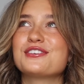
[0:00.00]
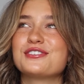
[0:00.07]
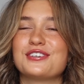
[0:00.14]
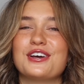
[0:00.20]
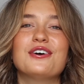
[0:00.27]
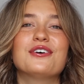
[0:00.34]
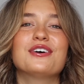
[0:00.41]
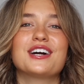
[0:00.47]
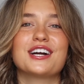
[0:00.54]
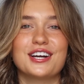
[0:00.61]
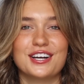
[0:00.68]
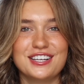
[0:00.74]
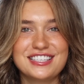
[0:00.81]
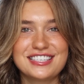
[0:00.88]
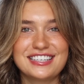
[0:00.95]
so
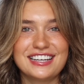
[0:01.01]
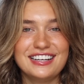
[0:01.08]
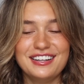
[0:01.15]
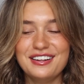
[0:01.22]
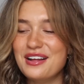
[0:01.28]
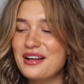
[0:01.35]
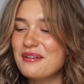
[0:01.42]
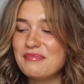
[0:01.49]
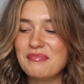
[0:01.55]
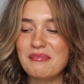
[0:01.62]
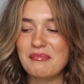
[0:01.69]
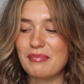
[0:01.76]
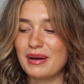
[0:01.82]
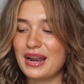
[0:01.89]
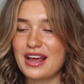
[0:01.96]
good still,
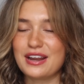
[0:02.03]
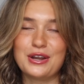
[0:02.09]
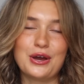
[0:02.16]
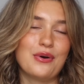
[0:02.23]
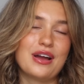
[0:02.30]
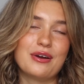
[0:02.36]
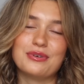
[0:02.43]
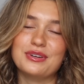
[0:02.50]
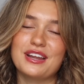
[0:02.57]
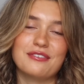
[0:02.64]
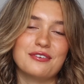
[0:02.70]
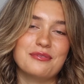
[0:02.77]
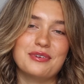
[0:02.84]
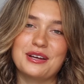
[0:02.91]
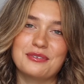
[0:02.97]
but I know I would
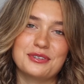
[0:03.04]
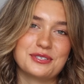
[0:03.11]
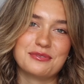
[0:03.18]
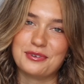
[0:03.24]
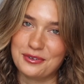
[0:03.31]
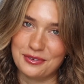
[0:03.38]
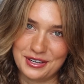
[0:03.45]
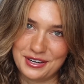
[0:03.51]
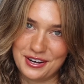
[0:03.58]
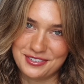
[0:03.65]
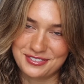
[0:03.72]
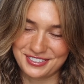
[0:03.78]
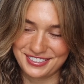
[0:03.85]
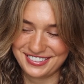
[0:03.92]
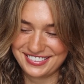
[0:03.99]
never be able to pull one
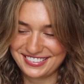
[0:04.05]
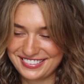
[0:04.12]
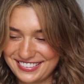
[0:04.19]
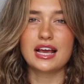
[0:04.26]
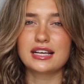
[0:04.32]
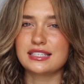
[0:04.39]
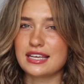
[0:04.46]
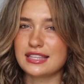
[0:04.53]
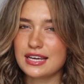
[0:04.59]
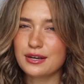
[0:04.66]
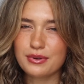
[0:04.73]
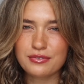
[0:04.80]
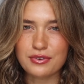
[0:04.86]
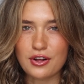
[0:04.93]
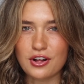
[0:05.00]
off. Next, I
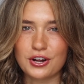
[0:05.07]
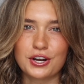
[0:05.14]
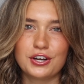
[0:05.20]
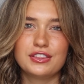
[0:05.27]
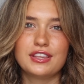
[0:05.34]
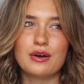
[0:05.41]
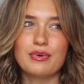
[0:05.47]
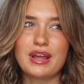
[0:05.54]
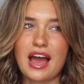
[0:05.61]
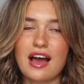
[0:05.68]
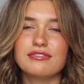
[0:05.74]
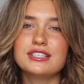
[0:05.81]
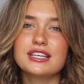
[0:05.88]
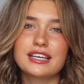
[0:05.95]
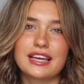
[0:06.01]
think we've all heard that we
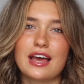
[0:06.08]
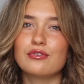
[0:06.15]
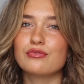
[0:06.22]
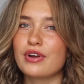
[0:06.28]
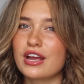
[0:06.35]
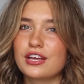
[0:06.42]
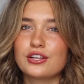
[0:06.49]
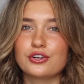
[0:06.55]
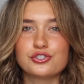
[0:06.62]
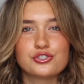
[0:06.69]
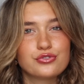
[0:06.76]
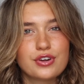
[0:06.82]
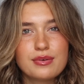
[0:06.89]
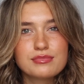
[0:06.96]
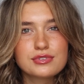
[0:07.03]
have to get regular
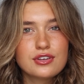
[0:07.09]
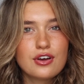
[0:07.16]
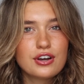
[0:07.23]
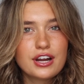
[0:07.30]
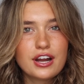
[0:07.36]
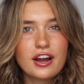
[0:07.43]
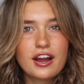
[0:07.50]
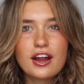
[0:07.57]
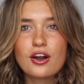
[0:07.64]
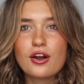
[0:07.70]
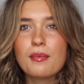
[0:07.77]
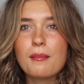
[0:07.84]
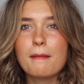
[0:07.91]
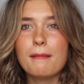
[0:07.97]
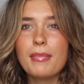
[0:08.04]
trims on our
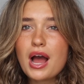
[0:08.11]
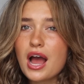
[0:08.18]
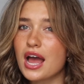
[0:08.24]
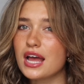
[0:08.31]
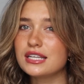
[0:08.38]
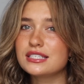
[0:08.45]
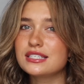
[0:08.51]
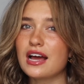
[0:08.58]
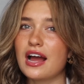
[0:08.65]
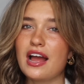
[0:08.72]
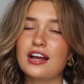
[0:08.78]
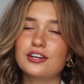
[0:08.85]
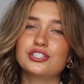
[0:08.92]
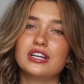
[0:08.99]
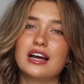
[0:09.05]
hair, but I
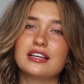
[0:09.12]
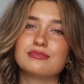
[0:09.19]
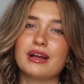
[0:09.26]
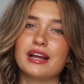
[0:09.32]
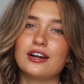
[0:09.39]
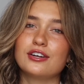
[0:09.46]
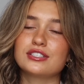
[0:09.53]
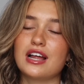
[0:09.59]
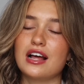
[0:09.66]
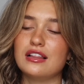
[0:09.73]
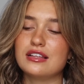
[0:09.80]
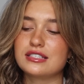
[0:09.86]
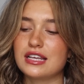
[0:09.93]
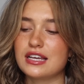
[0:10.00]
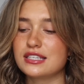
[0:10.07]
actually asked my
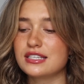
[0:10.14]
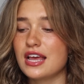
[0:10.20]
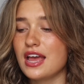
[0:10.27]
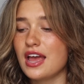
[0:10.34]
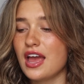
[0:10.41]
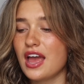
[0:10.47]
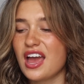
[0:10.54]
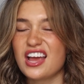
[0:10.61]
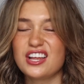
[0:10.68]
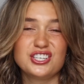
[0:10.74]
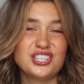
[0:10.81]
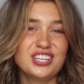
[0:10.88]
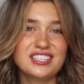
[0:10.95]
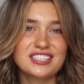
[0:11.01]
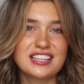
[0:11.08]
hairstylist this, and
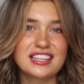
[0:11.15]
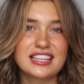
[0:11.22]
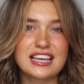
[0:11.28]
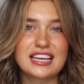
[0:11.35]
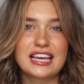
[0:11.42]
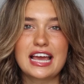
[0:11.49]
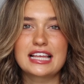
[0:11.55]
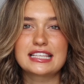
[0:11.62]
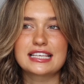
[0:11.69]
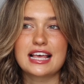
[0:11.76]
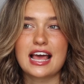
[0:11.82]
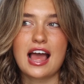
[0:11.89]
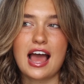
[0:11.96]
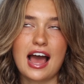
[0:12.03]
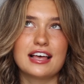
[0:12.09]
she doesn't think it's
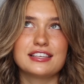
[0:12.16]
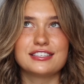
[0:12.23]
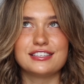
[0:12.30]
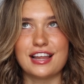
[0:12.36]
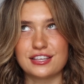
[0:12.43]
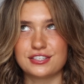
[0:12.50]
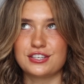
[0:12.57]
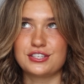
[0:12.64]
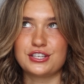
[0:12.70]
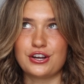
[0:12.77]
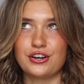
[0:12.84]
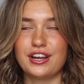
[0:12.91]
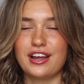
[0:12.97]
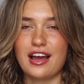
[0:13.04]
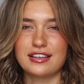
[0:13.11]
as
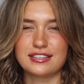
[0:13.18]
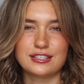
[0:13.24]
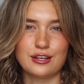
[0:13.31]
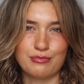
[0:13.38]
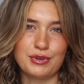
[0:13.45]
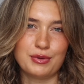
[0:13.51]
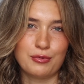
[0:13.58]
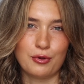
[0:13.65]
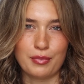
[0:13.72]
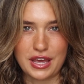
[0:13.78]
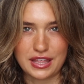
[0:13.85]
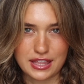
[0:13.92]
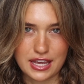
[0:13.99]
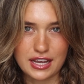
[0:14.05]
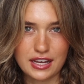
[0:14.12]
necessary as some people may
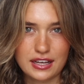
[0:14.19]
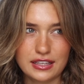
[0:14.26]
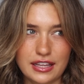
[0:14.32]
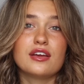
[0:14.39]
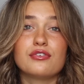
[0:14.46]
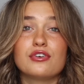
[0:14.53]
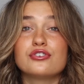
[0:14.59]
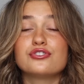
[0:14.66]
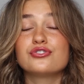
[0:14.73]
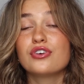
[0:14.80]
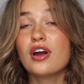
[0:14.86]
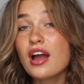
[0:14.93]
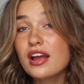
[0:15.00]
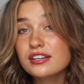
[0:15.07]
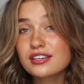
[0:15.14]
think. If you're
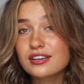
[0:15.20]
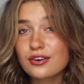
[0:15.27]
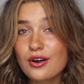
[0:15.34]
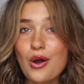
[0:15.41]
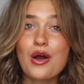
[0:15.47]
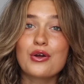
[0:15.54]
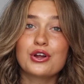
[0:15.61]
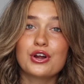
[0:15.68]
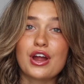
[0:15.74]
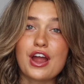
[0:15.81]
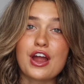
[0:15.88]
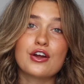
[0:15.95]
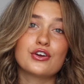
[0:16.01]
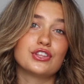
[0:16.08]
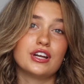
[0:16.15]
trying to grow out your
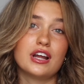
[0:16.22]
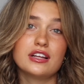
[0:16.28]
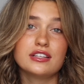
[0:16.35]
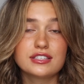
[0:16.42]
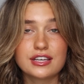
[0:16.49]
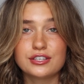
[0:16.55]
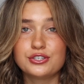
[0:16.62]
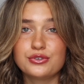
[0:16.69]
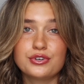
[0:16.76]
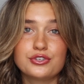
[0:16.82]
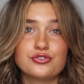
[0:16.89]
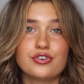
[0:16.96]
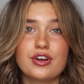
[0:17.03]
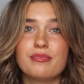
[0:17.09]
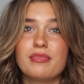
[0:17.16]
hair, then I'd say do a
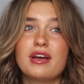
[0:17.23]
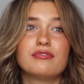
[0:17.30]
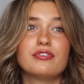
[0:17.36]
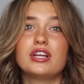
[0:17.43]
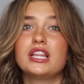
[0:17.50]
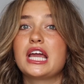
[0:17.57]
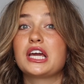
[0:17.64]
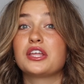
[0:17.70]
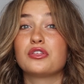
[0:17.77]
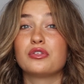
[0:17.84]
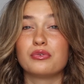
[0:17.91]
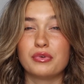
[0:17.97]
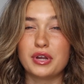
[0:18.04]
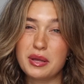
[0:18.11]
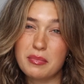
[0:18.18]
trim every
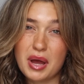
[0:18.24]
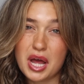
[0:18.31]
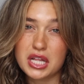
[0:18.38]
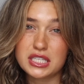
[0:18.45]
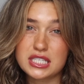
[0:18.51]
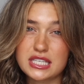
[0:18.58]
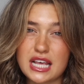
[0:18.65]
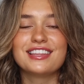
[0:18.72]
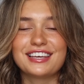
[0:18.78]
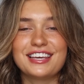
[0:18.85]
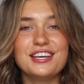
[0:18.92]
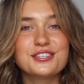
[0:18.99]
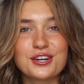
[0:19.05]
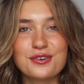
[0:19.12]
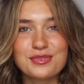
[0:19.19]
3 months. The
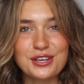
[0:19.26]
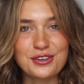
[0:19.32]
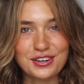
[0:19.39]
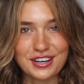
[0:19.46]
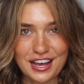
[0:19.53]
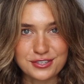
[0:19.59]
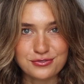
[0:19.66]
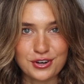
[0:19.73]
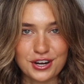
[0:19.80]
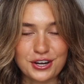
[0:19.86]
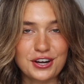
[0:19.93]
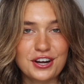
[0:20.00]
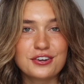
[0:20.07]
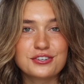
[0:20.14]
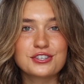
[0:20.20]
key term that you could ask for at
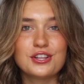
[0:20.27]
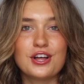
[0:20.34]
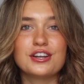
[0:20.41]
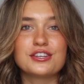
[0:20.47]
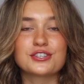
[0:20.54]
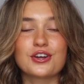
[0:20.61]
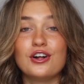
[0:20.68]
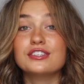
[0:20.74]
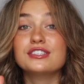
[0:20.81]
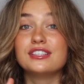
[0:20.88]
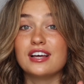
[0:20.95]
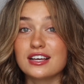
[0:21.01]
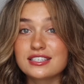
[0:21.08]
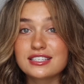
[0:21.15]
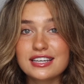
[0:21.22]
your hair salon is called
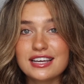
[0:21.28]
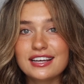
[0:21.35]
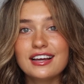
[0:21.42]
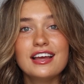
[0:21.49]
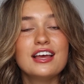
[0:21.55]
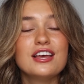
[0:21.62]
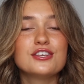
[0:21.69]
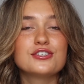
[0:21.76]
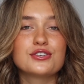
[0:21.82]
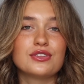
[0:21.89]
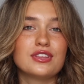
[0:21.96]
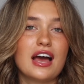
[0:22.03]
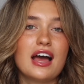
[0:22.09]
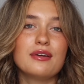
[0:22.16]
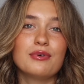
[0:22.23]
dusting, so
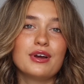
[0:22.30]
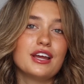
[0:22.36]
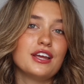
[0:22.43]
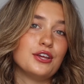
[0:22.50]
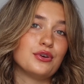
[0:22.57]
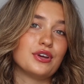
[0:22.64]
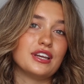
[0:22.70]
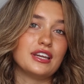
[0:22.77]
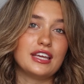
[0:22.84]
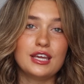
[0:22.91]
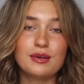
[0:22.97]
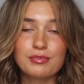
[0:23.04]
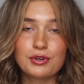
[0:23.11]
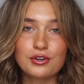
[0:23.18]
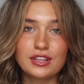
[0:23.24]
that way you can
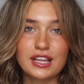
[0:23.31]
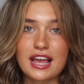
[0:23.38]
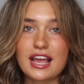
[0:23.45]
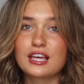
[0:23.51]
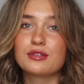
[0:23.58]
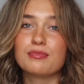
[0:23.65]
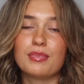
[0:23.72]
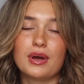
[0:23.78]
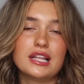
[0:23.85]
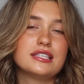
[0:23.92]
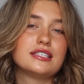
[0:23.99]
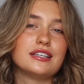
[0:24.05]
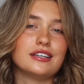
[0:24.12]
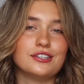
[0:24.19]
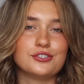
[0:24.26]
keep your length but
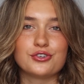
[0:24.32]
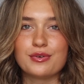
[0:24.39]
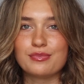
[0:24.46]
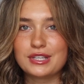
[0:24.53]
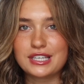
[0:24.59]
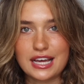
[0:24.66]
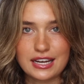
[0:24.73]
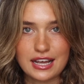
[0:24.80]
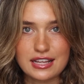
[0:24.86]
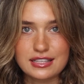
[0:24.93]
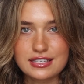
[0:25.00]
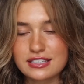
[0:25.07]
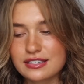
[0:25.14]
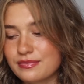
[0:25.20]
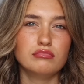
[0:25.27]
still trim the dead
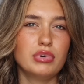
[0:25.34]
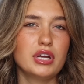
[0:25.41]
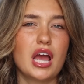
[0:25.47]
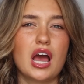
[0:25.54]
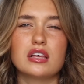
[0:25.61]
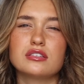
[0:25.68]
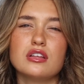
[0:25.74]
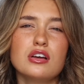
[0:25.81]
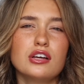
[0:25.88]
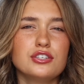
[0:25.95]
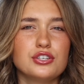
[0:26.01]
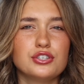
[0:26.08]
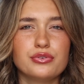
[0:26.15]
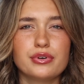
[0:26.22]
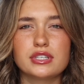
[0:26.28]
ends. But yeah, as long as
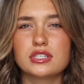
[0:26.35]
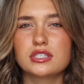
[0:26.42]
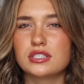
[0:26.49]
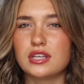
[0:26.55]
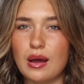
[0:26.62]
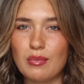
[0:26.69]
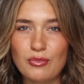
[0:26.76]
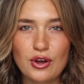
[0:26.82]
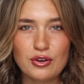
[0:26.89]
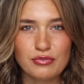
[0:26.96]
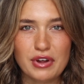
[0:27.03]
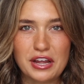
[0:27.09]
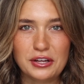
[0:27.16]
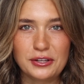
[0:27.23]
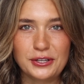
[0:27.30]
you do it somewhat
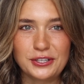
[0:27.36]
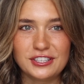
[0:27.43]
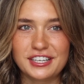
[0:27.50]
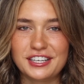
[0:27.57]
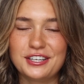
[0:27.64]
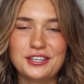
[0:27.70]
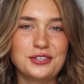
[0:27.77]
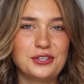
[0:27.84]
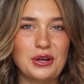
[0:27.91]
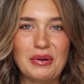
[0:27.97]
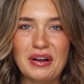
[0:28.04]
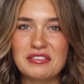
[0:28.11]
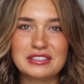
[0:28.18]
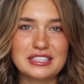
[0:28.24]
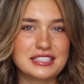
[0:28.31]
regularly, you don't
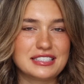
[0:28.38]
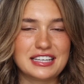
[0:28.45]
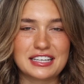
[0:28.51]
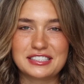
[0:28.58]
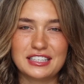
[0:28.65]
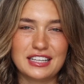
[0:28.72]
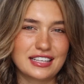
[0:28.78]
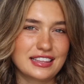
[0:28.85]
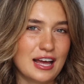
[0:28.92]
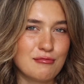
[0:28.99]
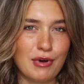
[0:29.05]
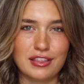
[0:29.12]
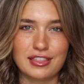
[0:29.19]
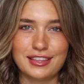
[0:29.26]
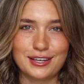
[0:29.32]
have to stick to that
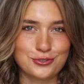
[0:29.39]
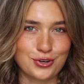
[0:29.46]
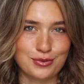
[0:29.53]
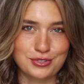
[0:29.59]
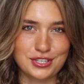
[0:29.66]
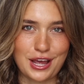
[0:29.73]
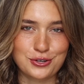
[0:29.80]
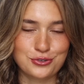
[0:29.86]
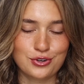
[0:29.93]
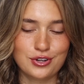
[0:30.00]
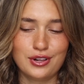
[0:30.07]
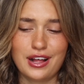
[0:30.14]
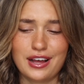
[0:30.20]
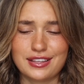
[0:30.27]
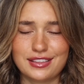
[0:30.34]
monthly trim
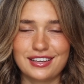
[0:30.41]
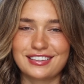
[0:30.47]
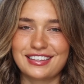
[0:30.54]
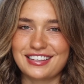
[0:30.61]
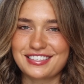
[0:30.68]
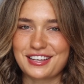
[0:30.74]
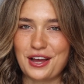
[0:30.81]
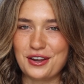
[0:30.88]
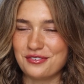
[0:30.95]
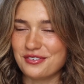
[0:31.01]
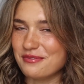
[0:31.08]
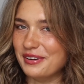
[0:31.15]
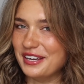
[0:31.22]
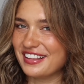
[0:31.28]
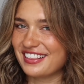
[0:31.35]
schedule. I think that's kind of a
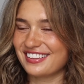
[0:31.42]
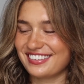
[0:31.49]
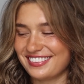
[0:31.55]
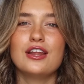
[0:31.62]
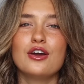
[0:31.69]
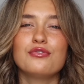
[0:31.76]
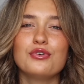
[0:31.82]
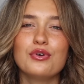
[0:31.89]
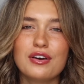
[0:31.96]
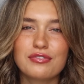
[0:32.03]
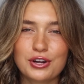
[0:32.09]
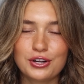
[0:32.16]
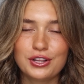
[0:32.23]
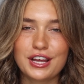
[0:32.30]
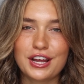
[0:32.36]
myth. Now, if you
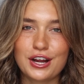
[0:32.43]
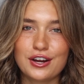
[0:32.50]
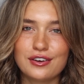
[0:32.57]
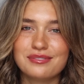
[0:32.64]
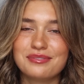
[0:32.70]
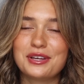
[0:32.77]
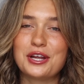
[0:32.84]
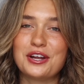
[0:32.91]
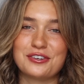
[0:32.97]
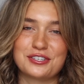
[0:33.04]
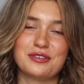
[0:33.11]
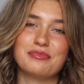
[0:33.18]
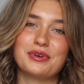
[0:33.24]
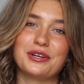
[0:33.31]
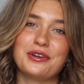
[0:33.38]
have curly hair, here's
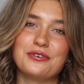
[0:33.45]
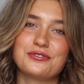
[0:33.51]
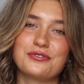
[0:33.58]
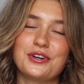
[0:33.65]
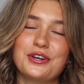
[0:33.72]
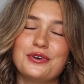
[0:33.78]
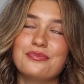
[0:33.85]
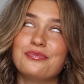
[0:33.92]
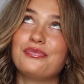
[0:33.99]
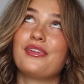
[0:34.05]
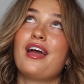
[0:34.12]
some big news for you.